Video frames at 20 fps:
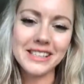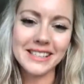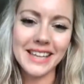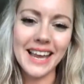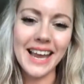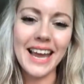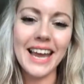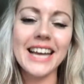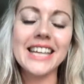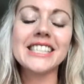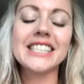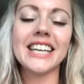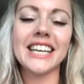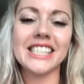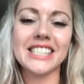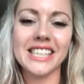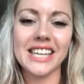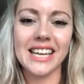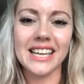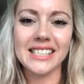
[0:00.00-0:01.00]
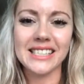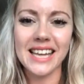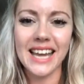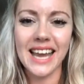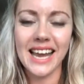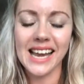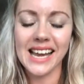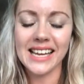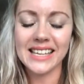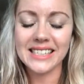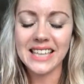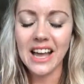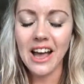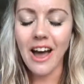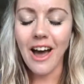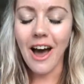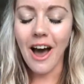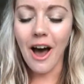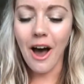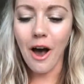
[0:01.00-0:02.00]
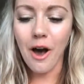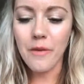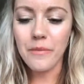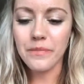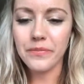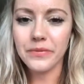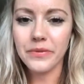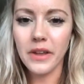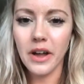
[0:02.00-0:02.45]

that he teaches is, and